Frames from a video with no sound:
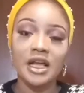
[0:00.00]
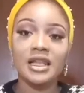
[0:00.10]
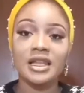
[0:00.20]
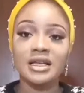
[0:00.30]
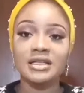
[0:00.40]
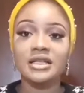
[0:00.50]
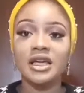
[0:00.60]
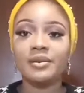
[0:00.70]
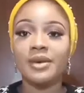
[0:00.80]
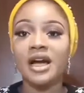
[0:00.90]
last
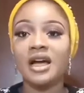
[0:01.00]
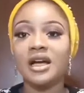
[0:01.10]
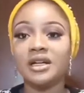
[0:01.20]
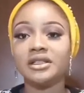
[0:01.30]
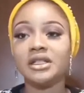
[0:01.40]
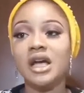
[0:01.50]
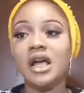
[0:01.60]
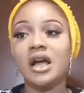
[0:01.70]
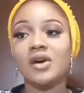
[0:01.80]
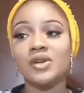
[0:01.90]
name, and
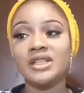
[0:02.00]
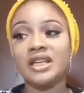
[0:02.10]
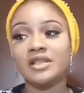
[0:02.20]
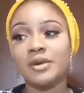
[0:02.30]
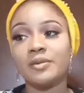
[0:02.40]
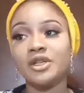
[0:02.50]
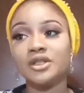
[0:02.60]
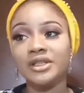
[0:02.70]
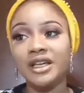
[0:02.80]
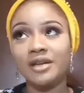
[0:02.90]
Ahoiza is my
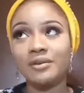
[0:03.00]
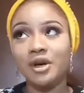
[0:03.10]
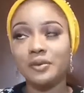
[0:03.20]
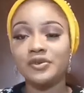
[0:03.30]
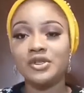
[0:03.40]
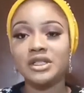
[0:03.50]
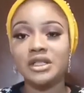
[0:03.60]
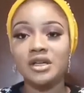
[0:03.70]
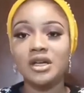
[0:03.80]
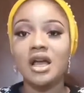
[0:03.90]
middle name,
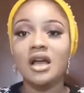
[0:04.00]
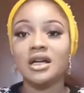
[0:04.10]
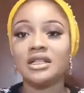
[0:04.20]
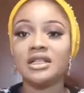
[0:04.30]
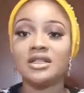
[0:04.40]
obviously, and